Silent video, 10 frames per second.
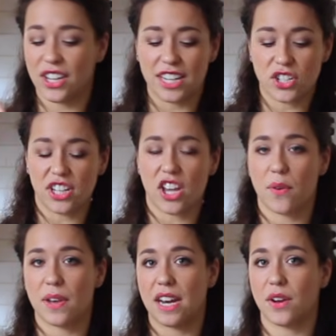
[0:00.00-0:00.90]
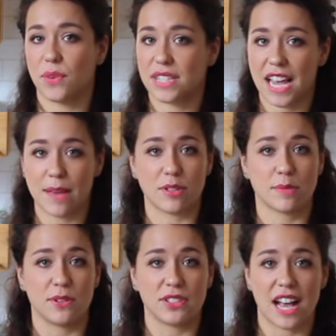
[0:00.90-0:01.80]
You can literally go in with
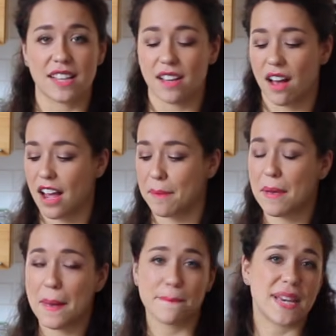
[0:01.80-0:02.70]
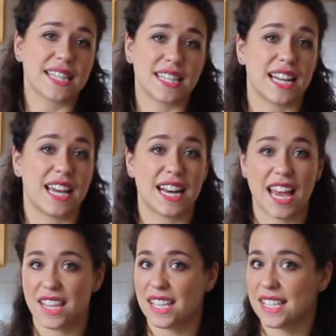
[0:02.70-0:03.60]
tablespoons at a time, mix it in,
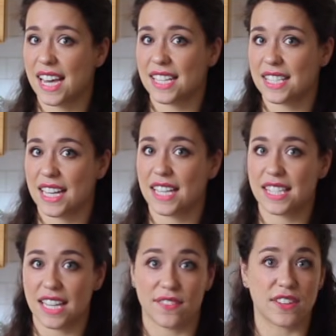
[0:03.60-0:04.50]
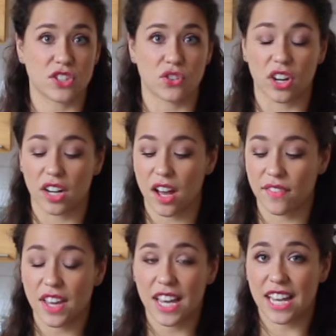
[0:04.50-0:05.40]
and then taste it and see if it's strong enough.